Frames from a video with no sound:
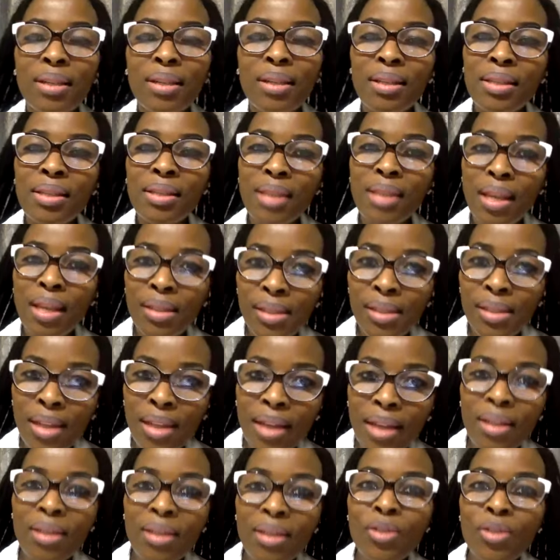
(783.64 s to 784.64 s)
uh, sales
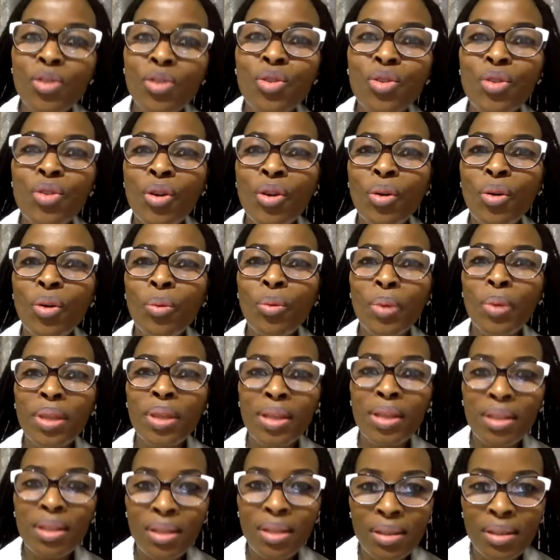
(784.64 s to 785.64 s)
ladies, you know, with
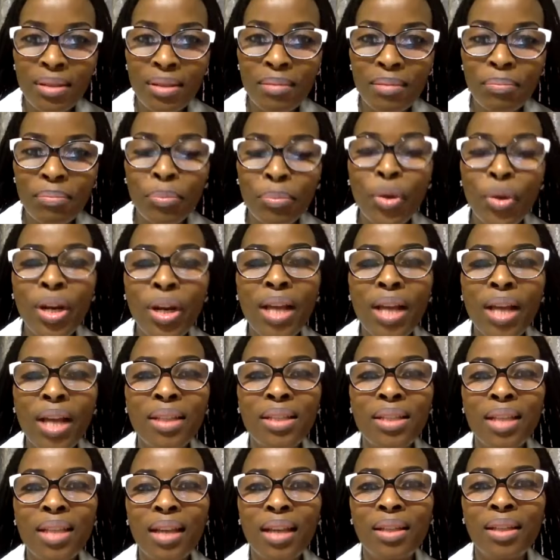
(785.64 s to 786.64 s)
these
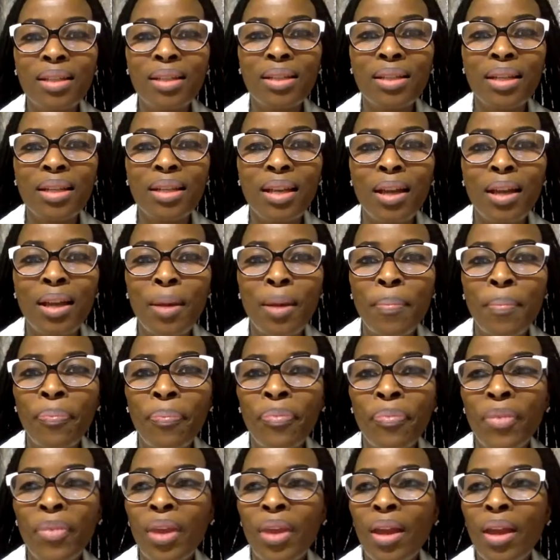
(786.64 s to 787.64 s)
products that
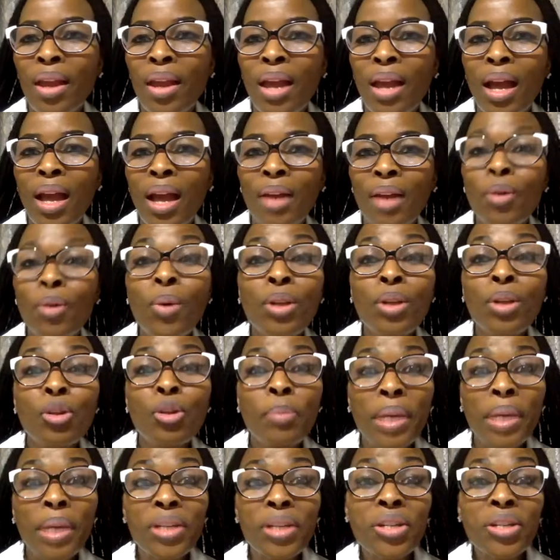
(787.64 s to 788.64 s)
um, I don't want to
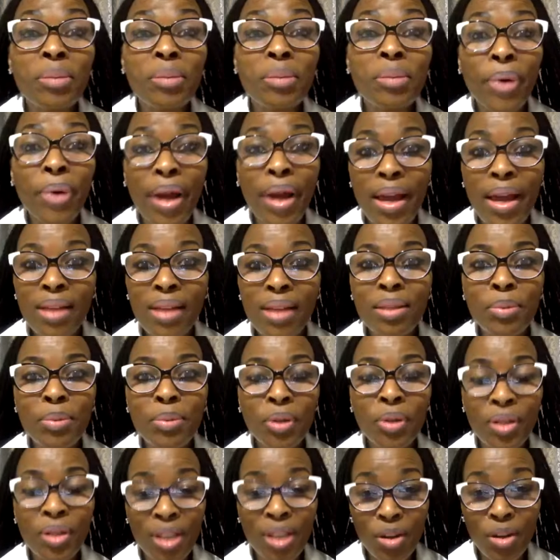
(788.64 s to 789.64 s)
mention brands
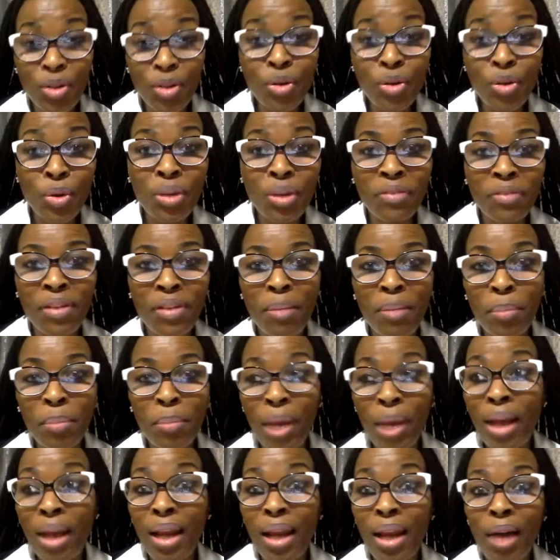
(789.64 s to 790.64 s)
because I don't know if I'm
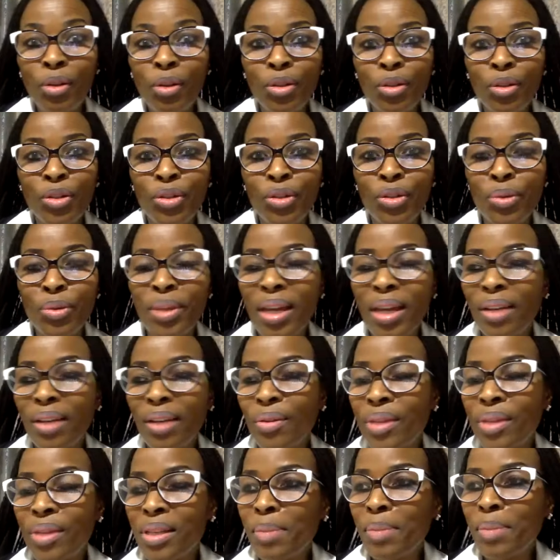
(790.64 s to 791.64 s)
allowed to do that
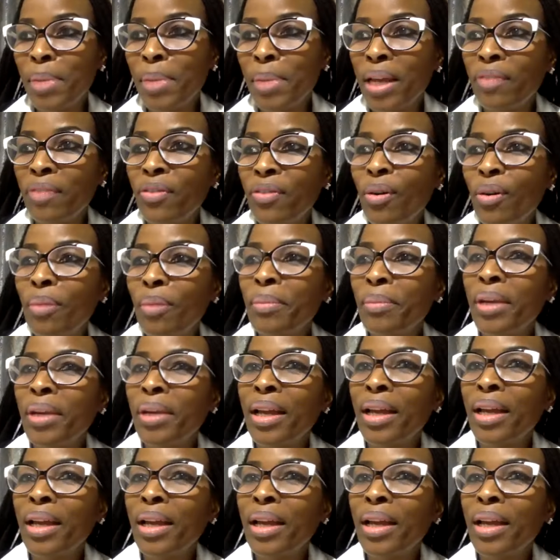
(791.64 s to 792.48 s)
on this platform.